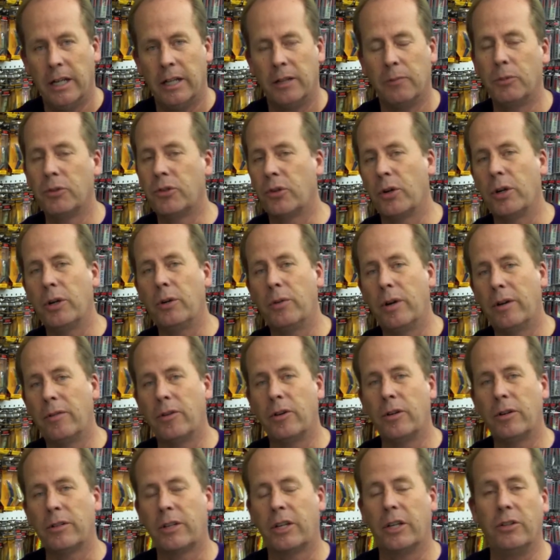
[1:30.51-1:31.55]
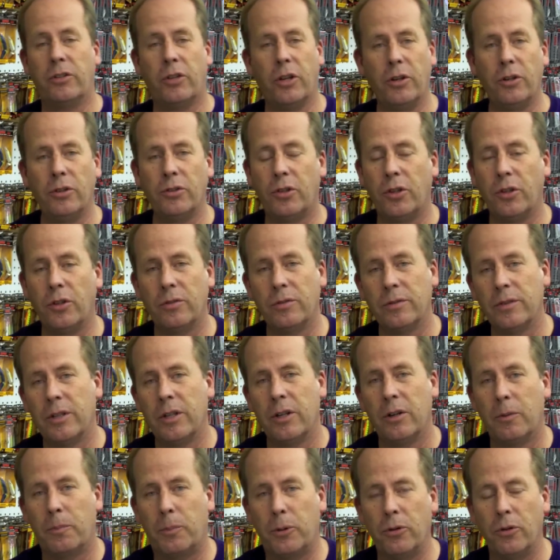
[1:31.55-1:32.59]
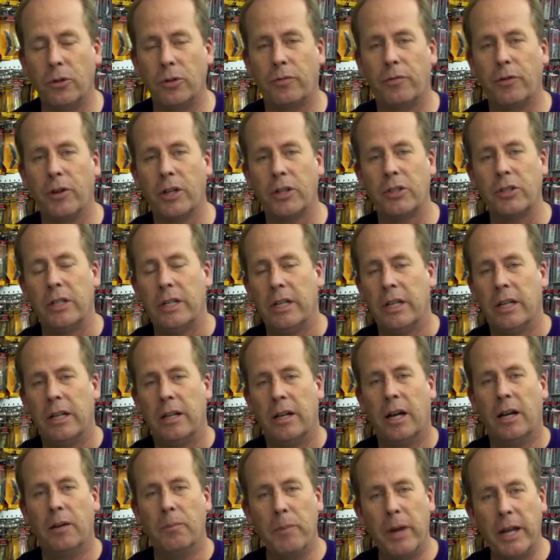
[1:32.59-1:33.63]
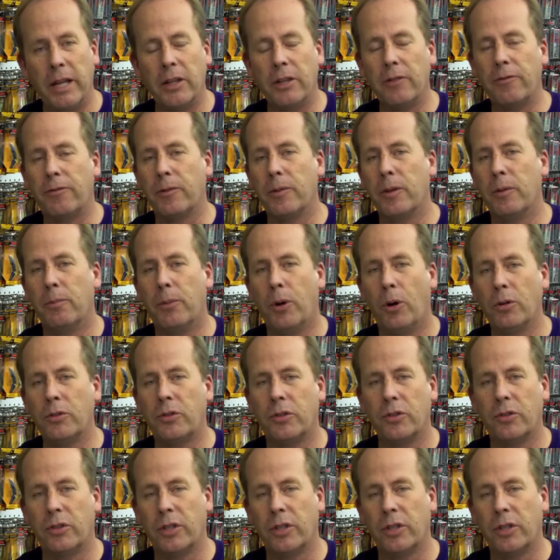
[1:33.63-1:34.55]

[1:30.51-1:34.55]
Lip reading: The Missouri River continues to produce fish, mainly from the boats.